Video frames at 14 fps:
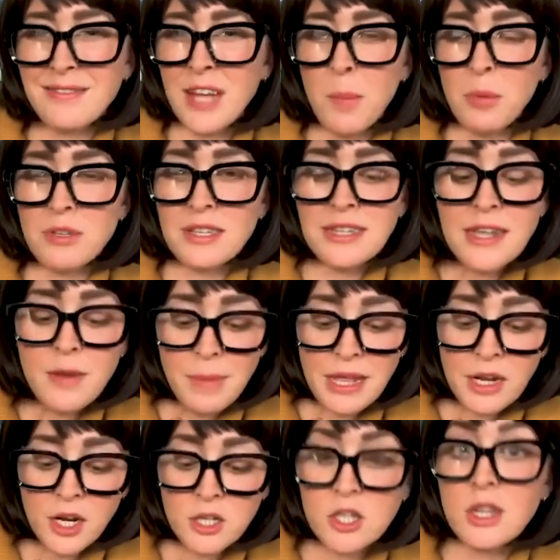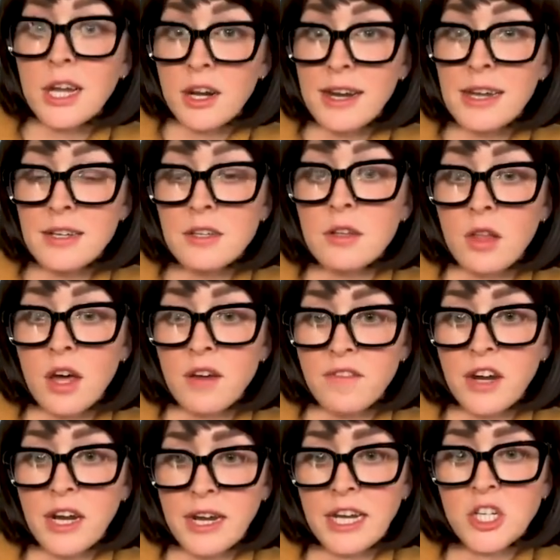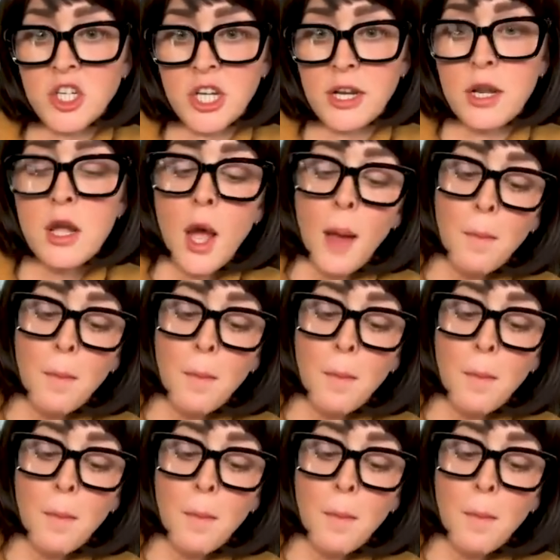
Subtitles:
couple centimeters, there is a lot of variation.